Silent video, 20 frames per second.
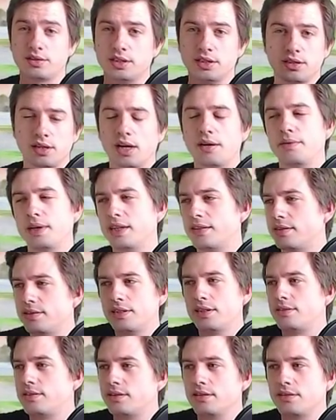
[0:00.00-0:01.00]

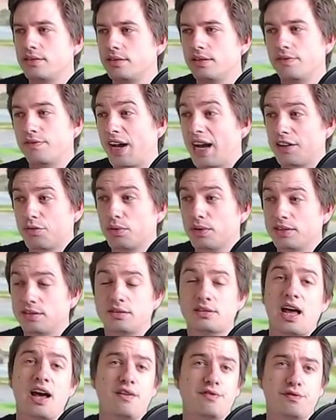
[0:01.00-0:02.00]
that was
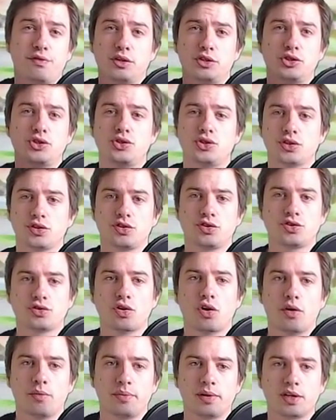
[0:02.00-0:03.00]
death, what you just
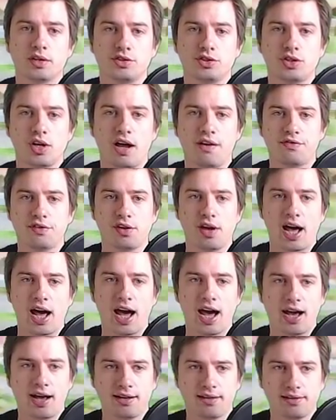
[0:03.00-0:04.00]
saw, because you have to
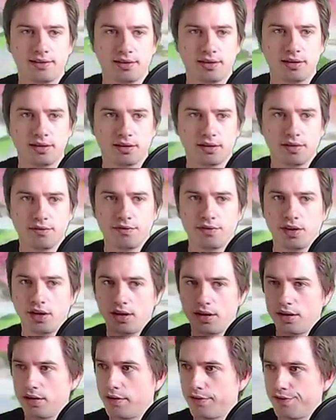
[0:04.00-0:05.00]
add
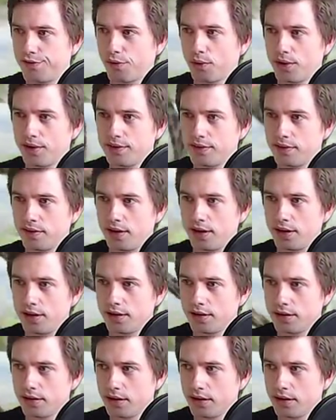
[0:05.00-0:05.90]
the 40,